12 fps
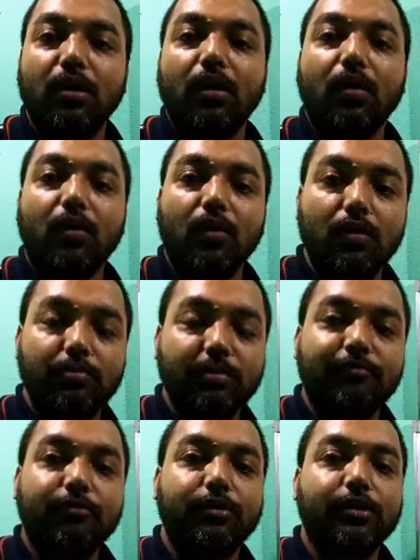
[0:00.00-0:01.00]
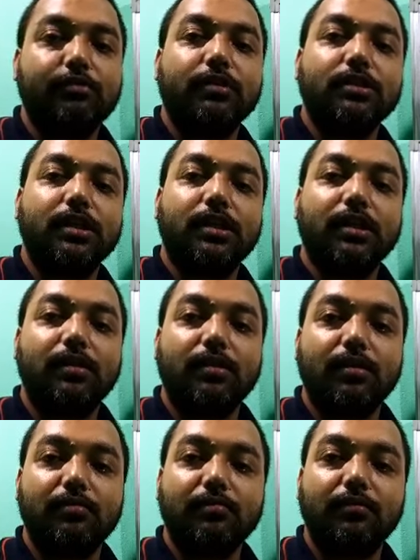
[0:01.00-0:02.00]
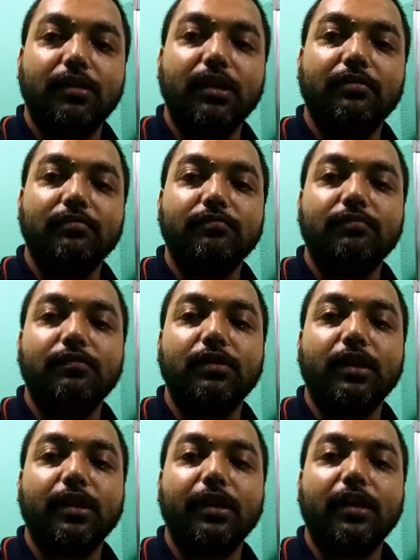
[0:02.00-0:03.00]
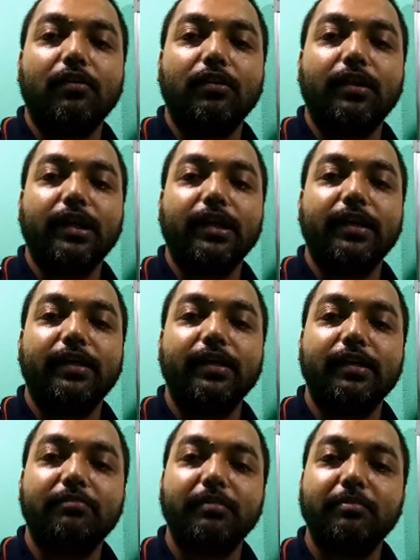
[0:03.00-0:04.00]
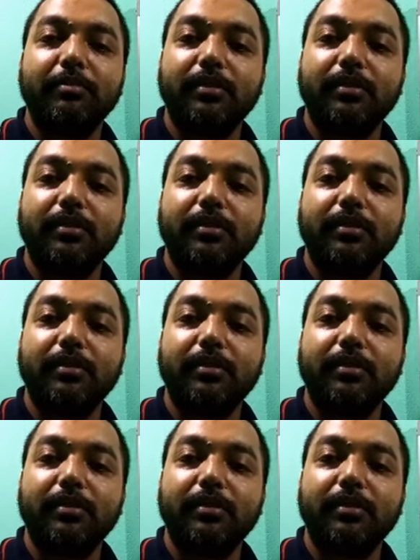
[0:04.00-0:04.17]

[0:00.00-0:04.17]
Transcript: or before it was a green full area or green area, it may